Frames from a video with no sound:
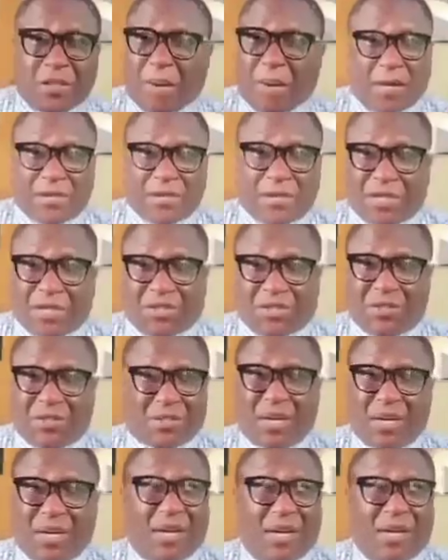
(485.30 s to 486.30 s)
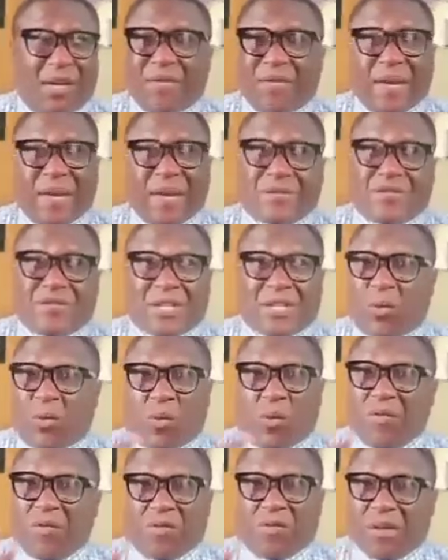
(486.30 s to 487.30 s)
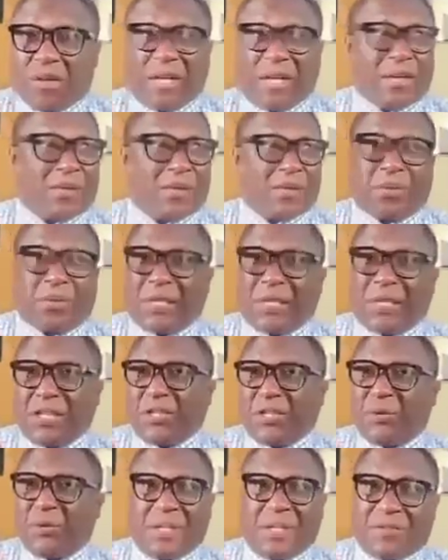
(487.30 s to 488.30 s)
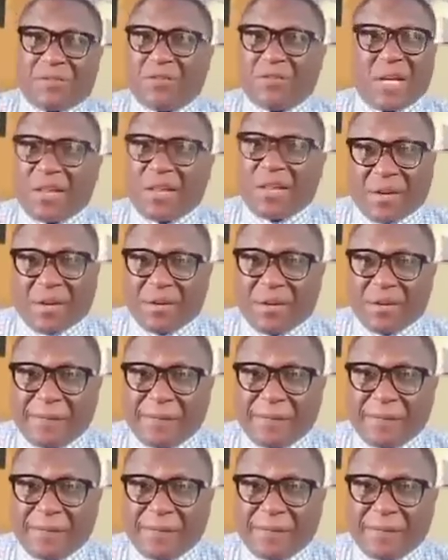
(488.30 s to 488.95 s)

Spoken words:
politicians, they can say one thing and completely do a different other.